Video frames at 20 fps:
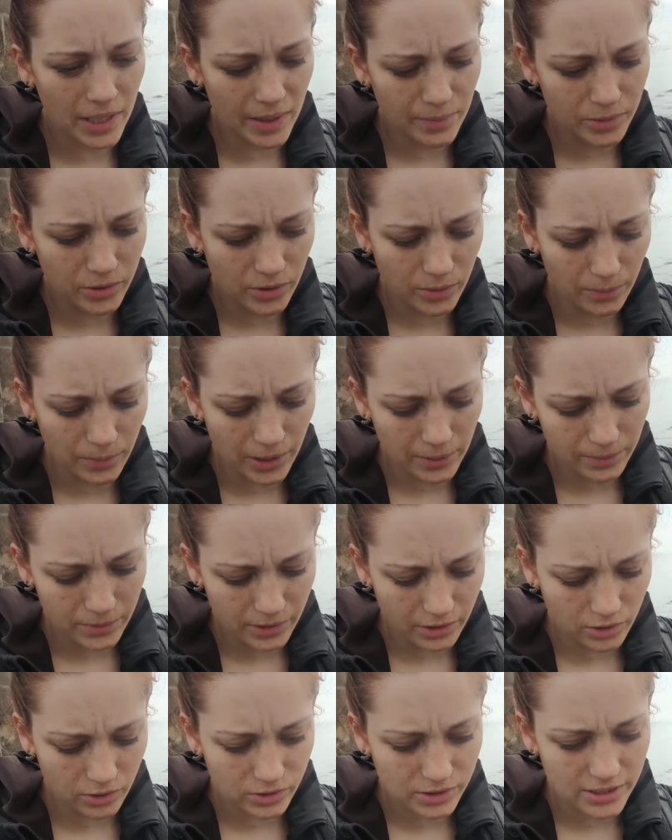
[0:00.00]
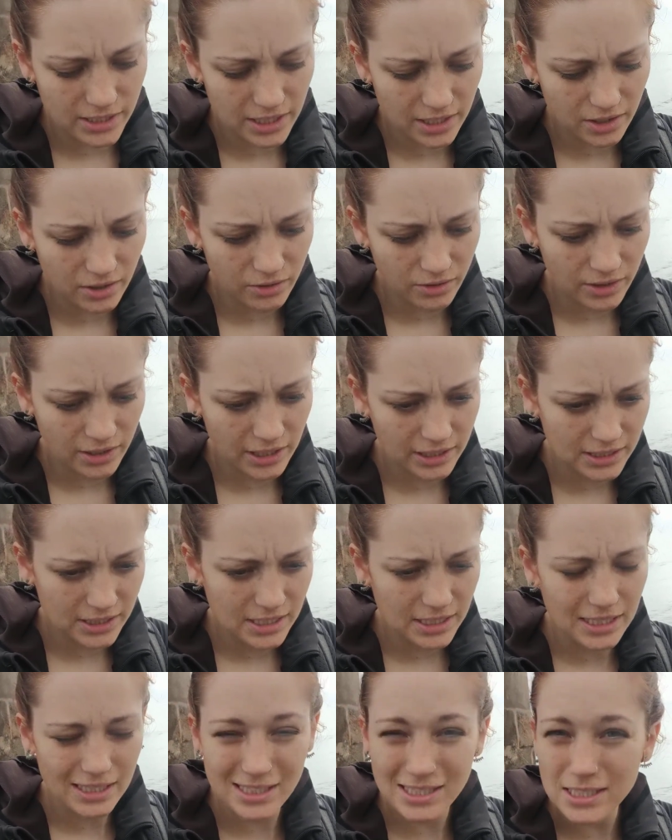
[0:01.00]
pipe, so the pipe that goes down that's
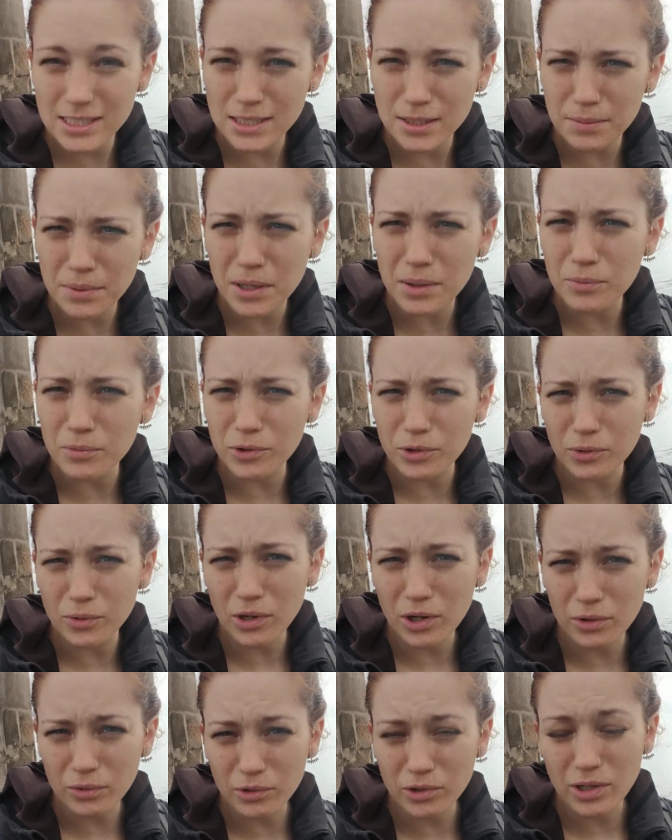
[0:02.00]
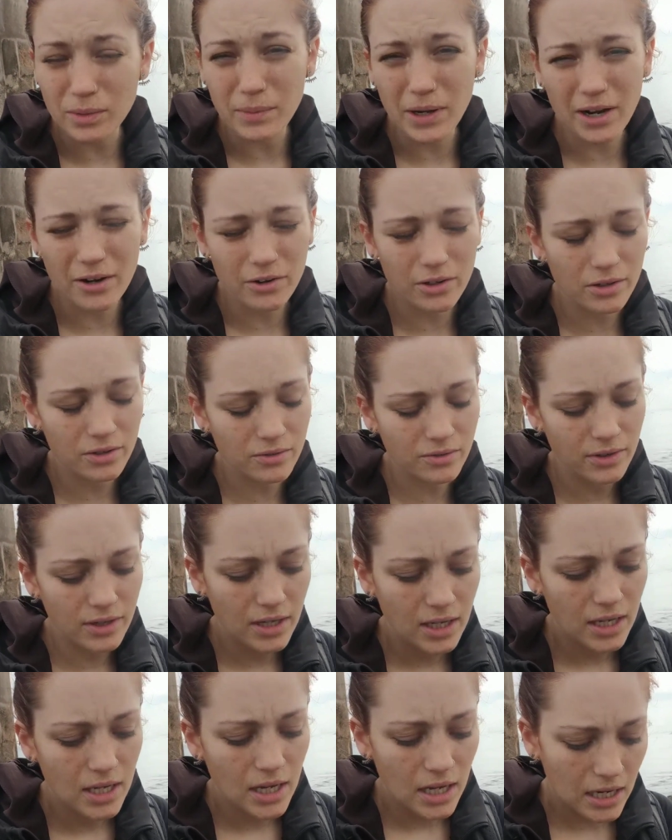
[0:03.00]
connected to the pump where the water will come out of,
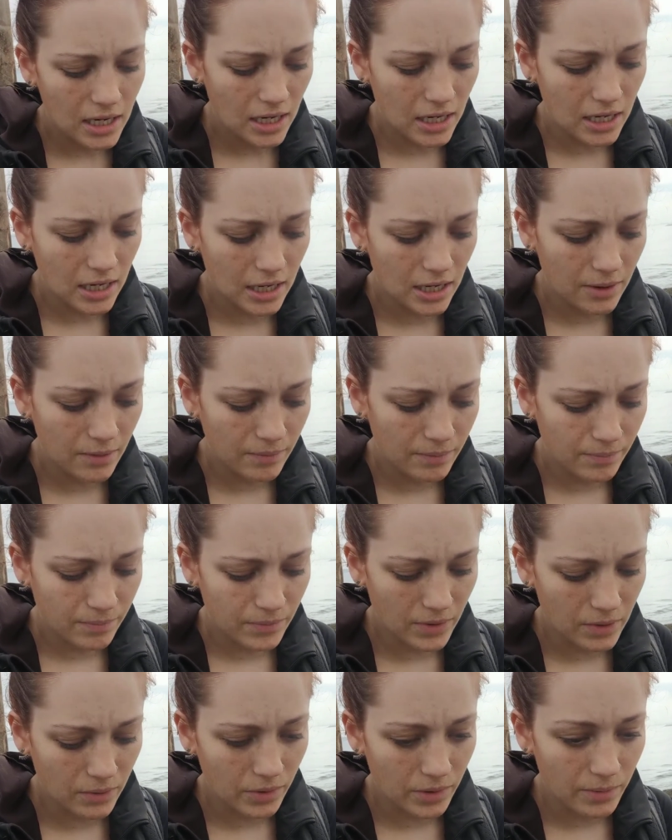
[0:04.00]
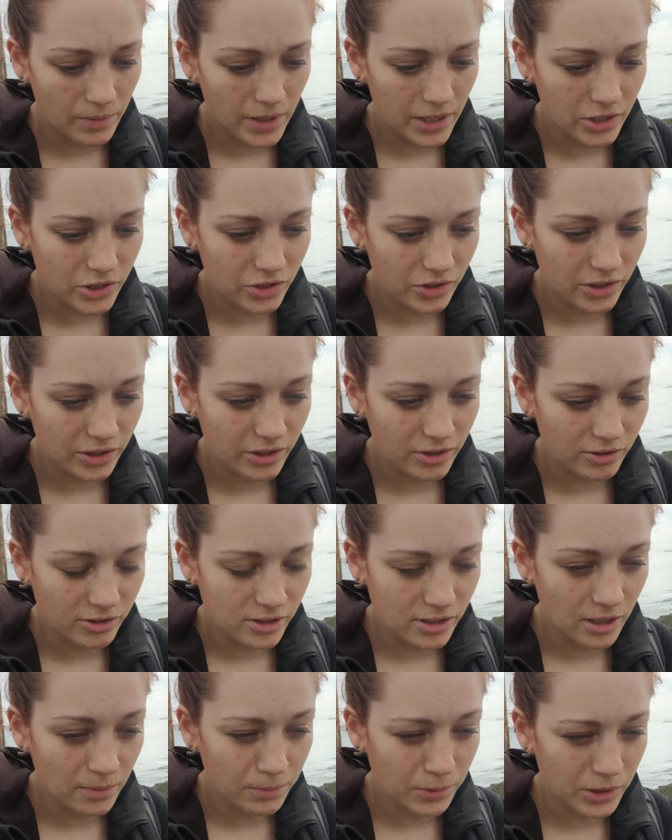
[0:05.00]
I want to make sure that those
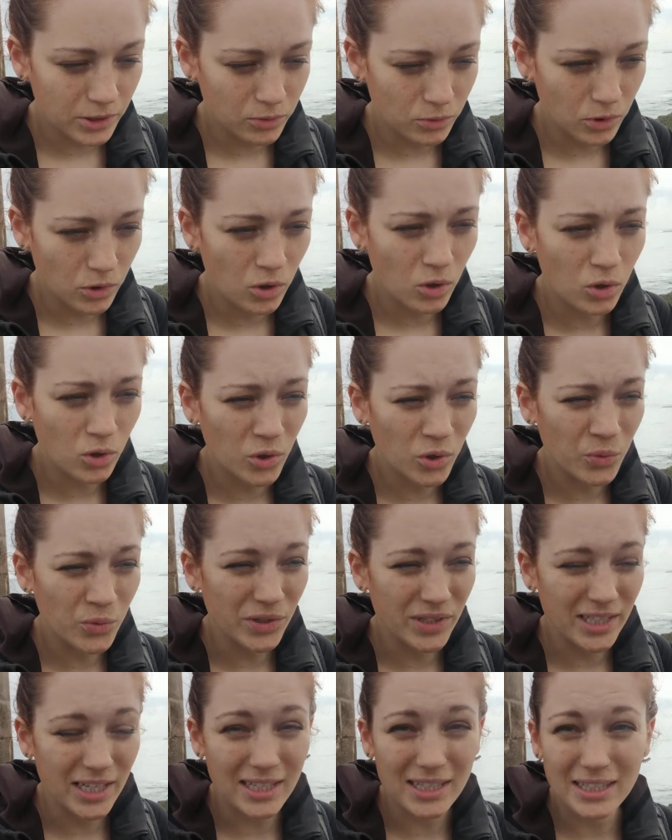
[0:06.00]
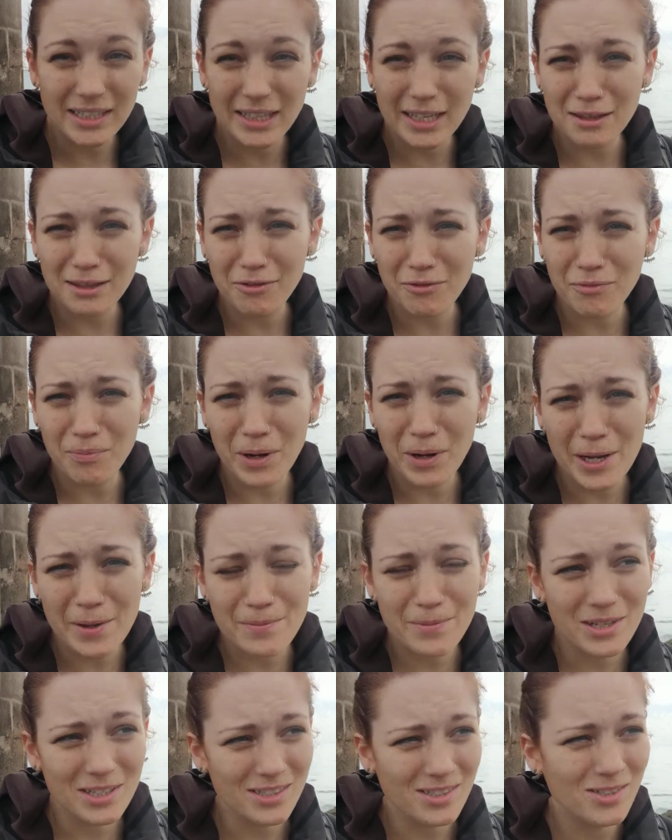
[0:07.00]
couplings will hold with that length of pipe,
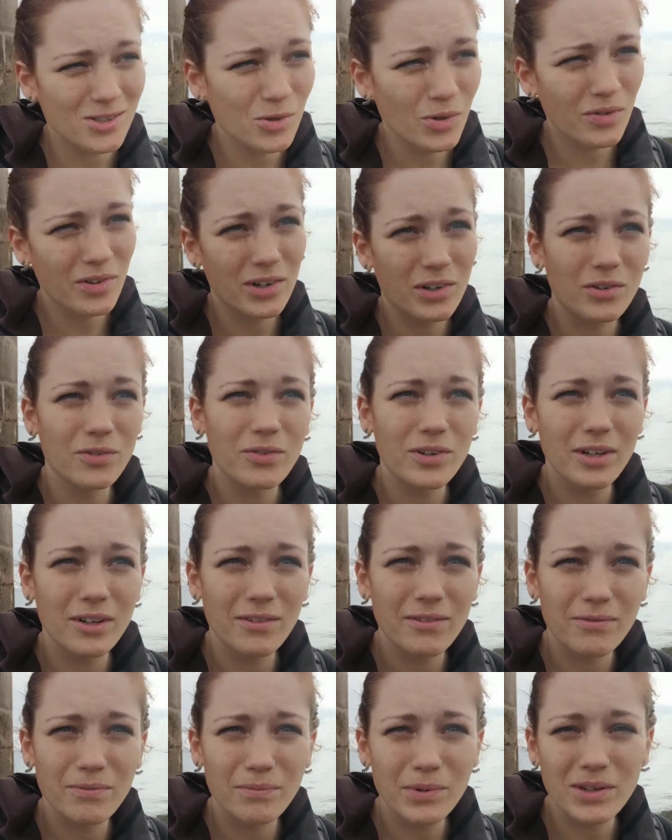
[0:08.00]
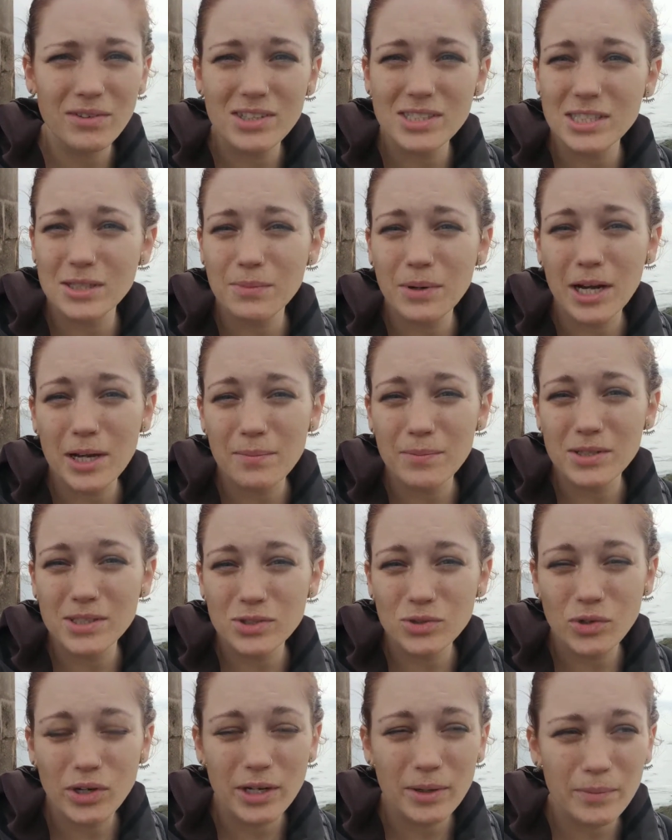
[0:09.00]
because 1,200 feet of PVC pipe
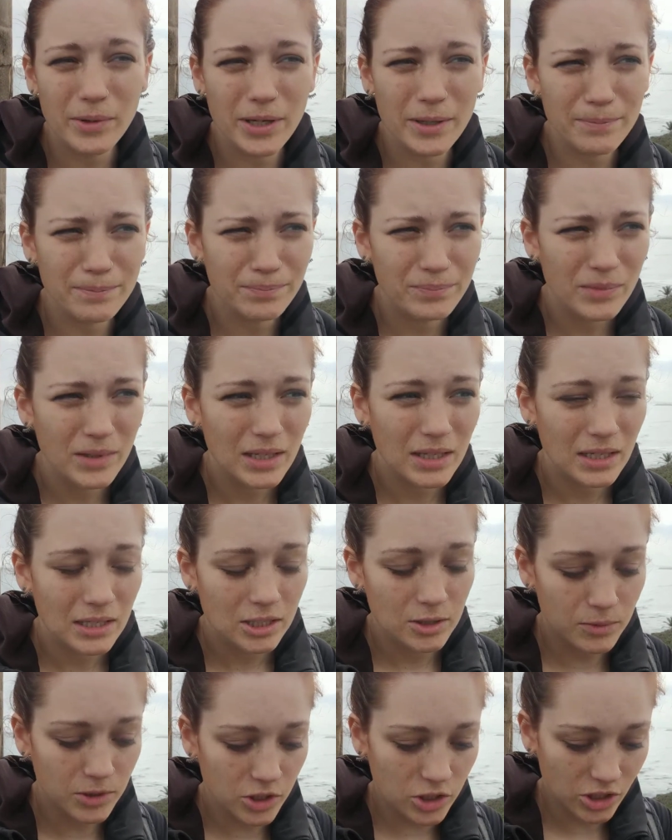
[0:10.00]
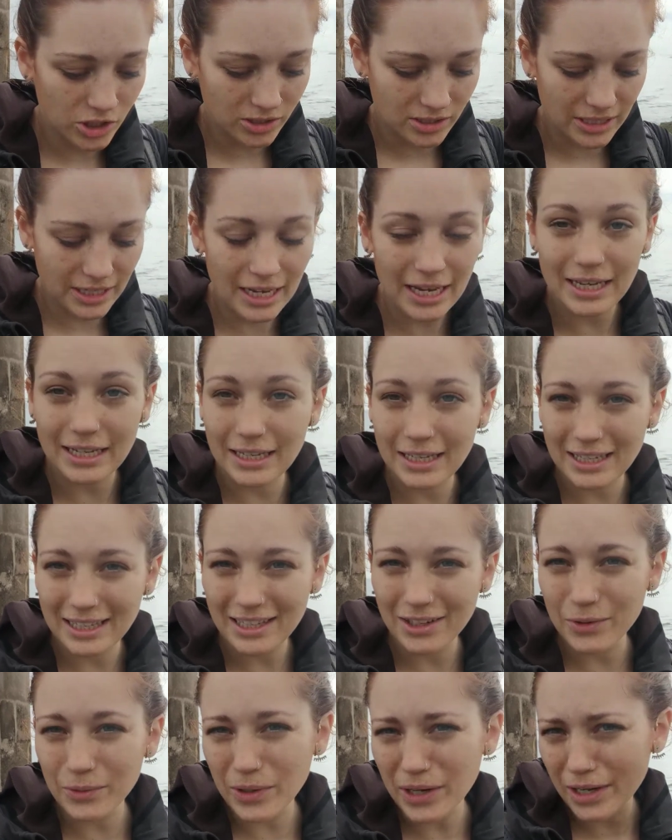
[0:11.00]
is quite a bit to be just like hanging
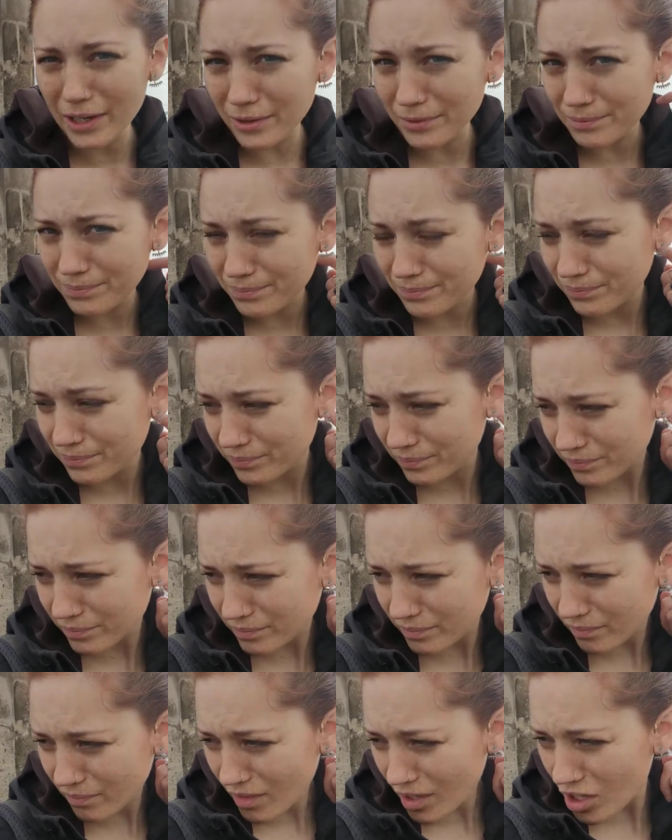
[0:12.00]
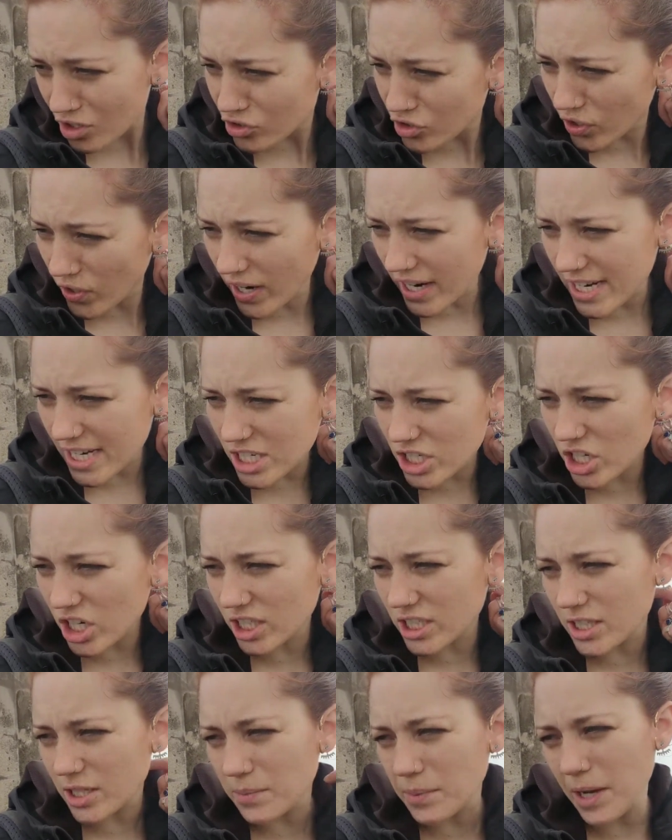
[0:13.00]
in a well. So I need to
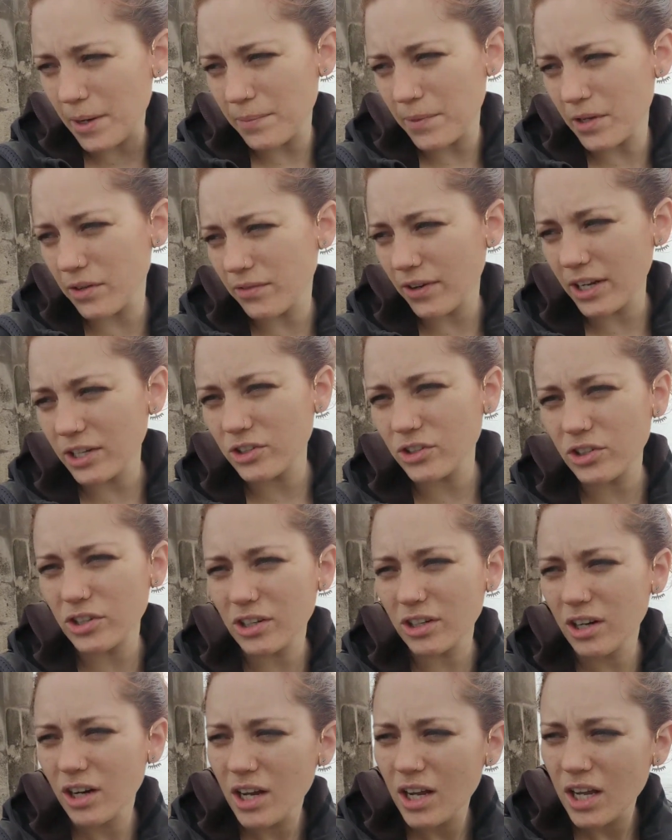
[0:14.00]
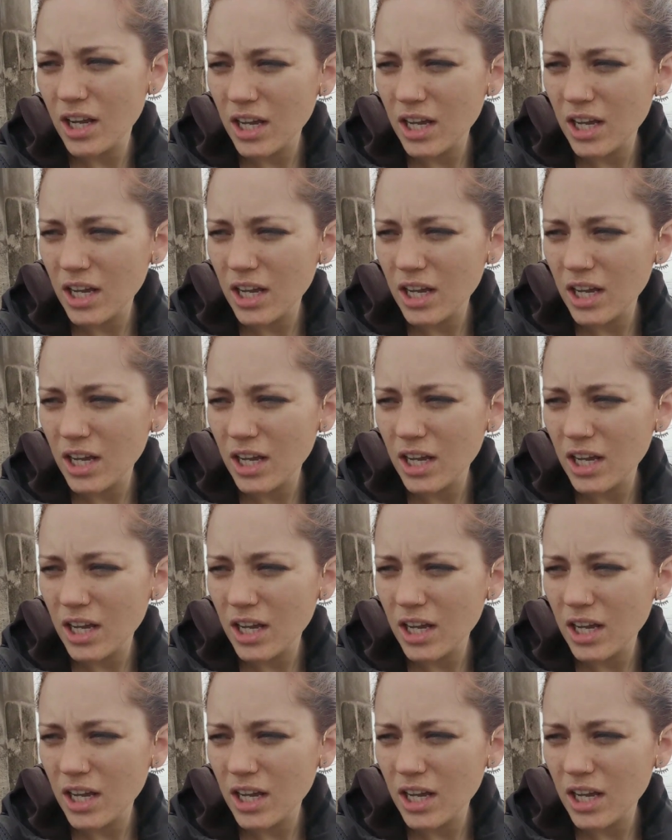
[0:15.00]
talk to the pipe manufacturer